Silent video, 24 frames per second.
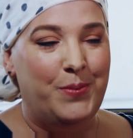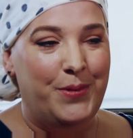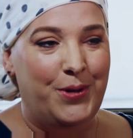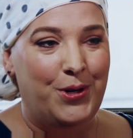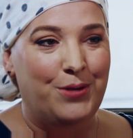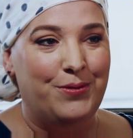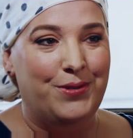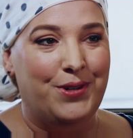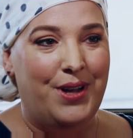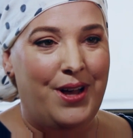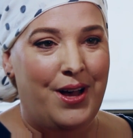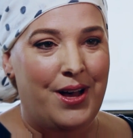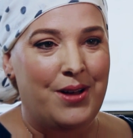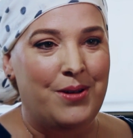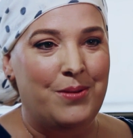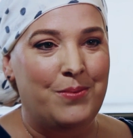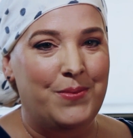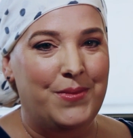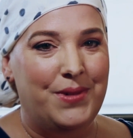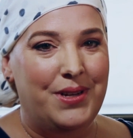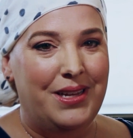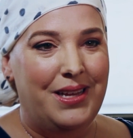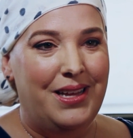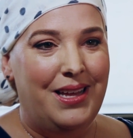me
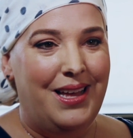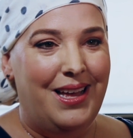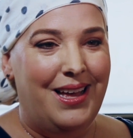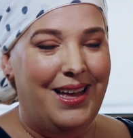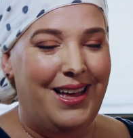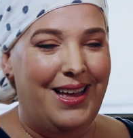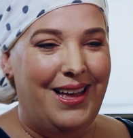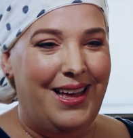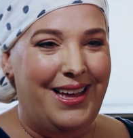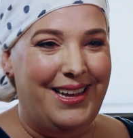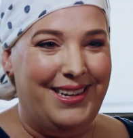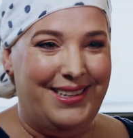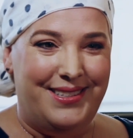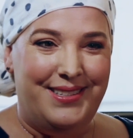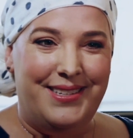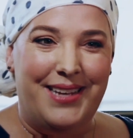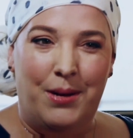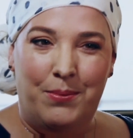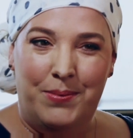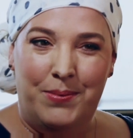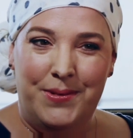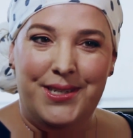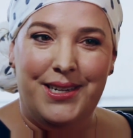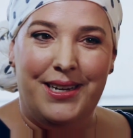overcome
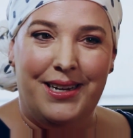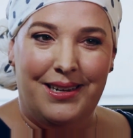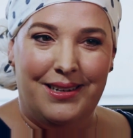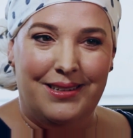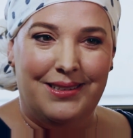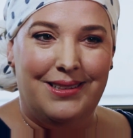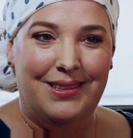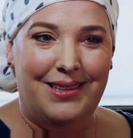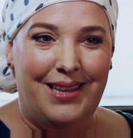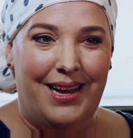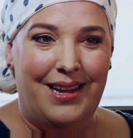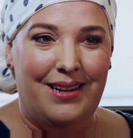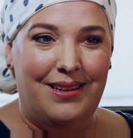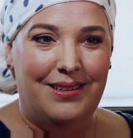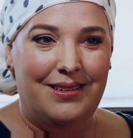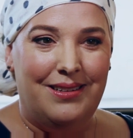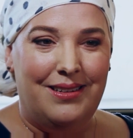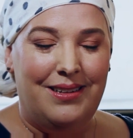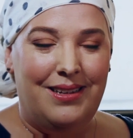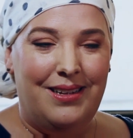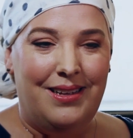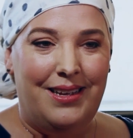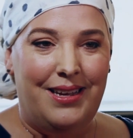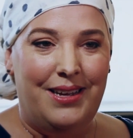accepting that
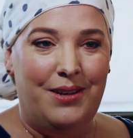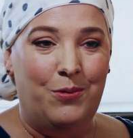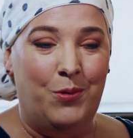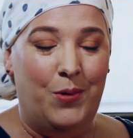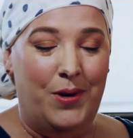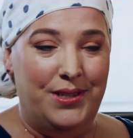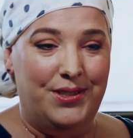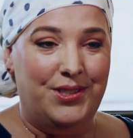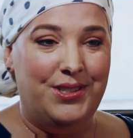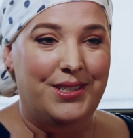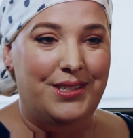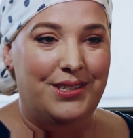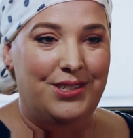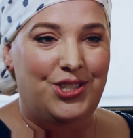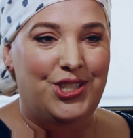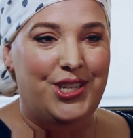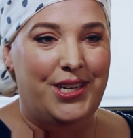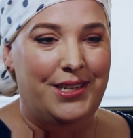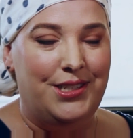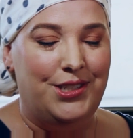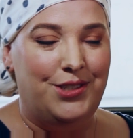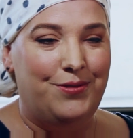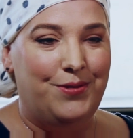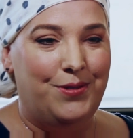it was going to
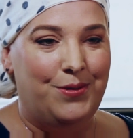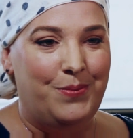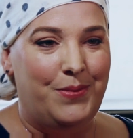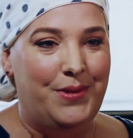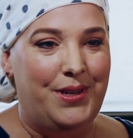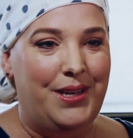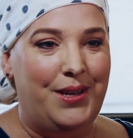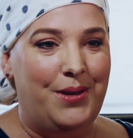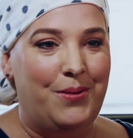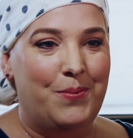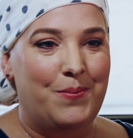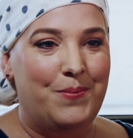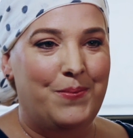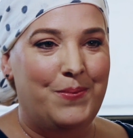change for me,